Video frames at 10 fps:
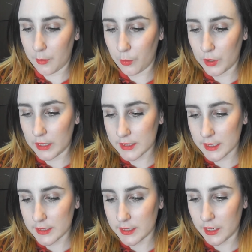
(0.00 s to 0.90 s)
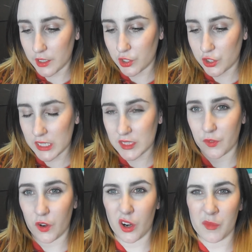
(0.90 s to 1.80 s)
What else can I say?
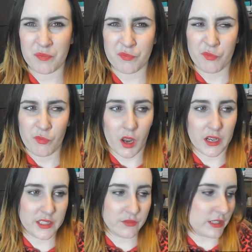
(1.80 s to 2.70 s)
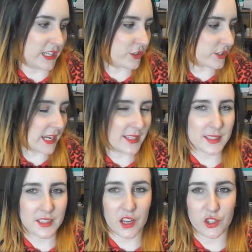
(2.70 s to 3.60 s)
Non-transfer. I didn't really
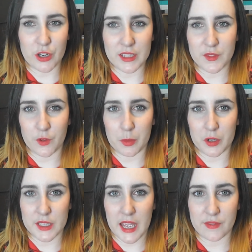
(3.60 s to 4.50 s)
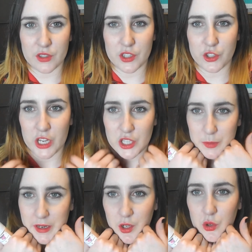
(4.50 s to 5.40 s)
test non-transfer because I haven't changed
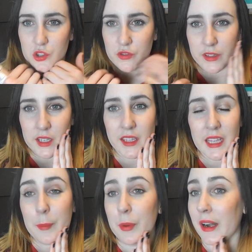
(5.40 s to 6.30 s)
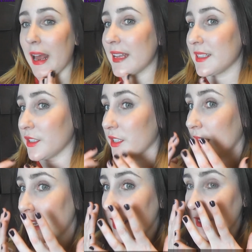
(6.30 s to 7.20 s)
my clothes or anything like that, but it hasn't
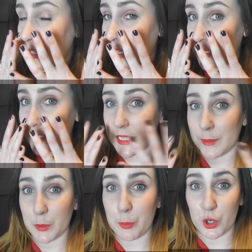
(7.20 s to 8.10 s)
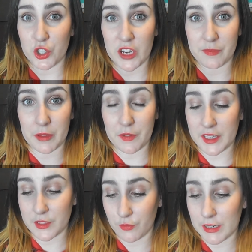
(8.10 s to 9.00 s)
seemed to budge off my
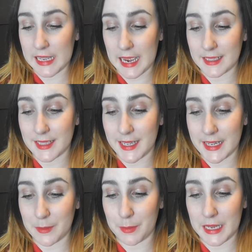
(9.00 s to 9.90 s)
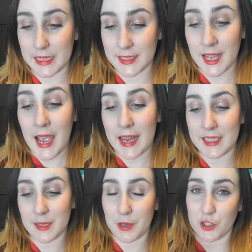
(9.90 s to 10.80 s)
face. It really has stayed in place, and
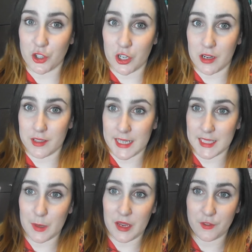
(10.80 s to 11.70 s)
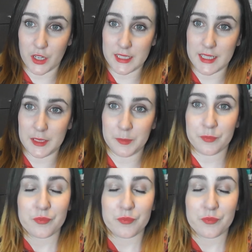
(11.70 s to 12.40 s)
as I mentioned earlier, it's SPF 19.